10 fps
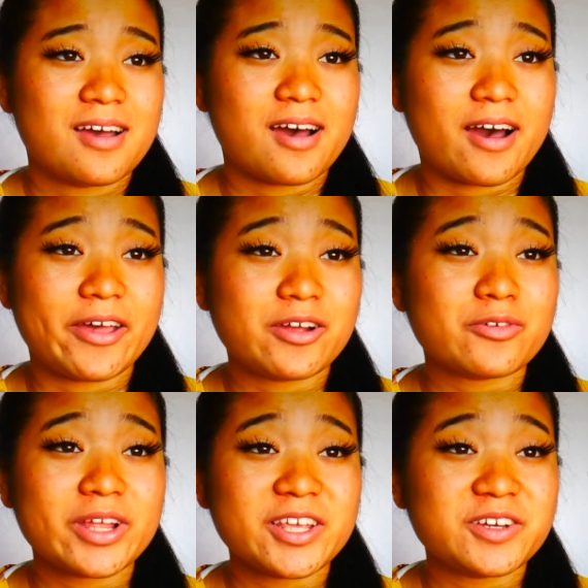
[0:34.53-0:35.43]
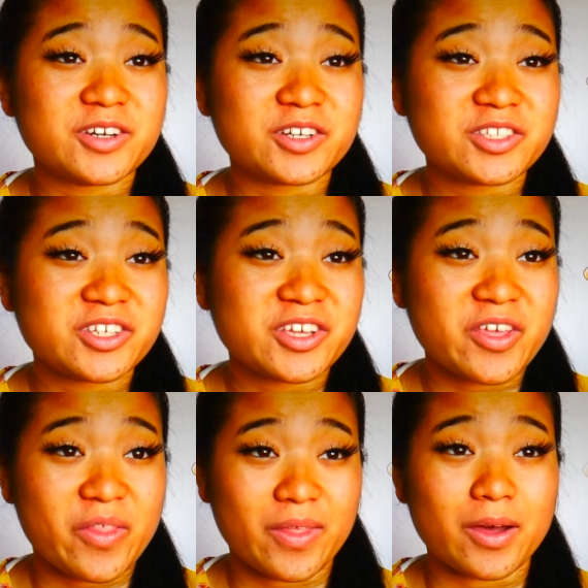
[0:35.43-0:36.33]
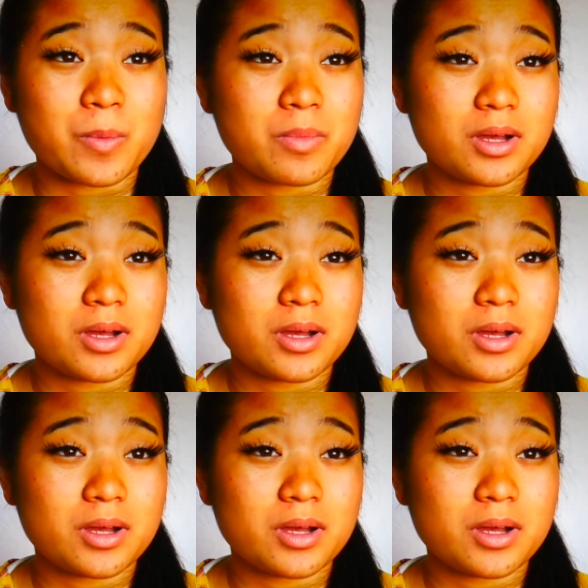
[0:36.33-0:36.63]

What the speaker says: I already cooked them.